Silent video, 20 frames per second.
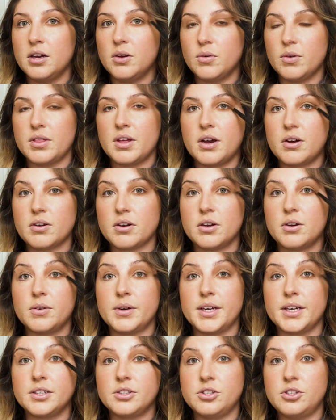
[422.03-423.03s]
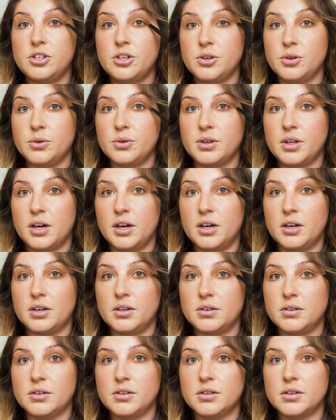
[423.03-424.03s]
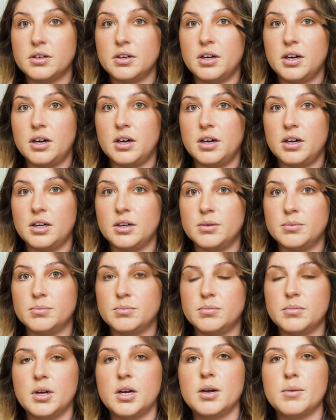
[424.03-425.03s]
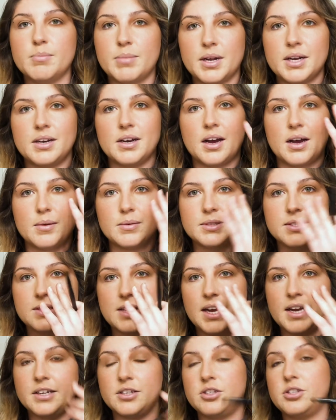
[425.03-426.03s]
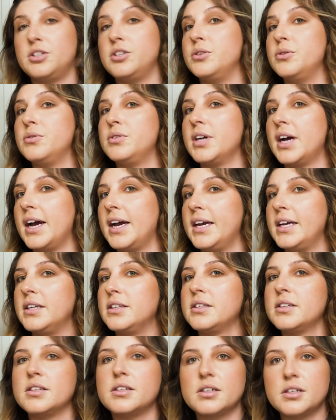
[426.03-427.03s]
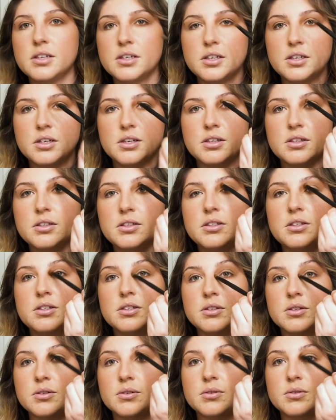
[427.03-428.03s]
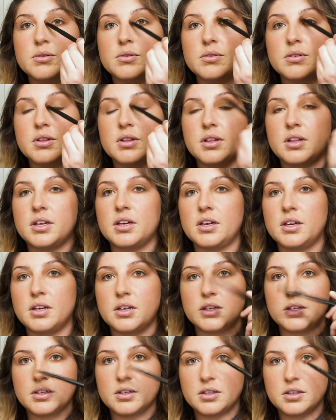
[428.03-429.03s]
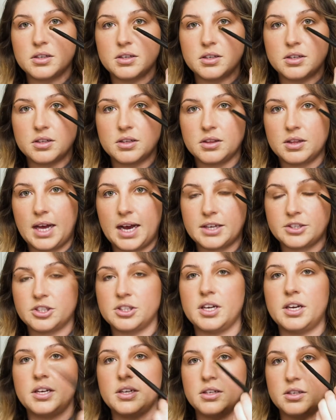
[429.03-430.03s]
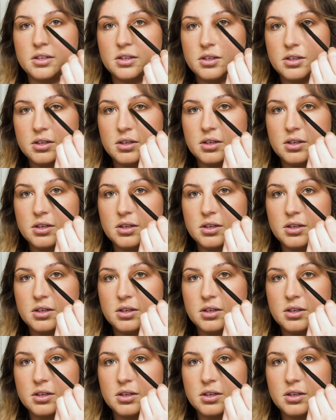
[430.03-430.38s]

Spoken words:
without going too low, but not staying too tight to the lash line?